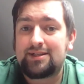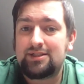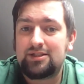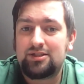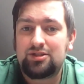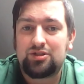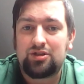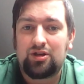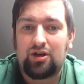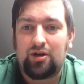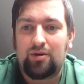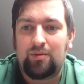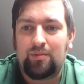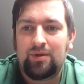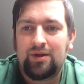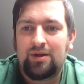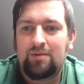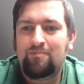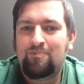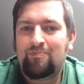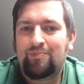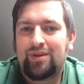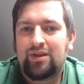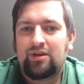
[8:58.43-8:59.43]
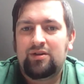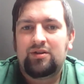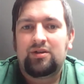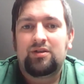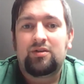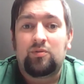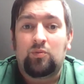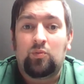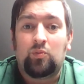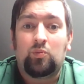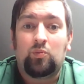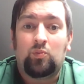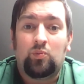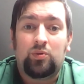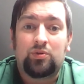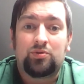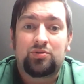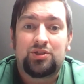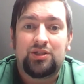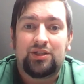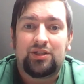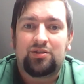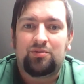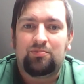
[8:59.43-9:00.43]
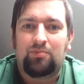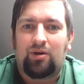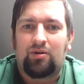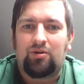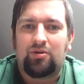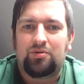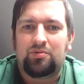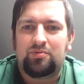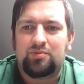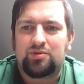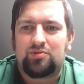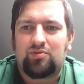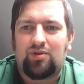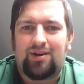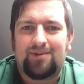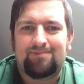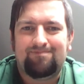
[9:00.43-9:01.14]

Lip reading: So we'll see tomorrow who was right.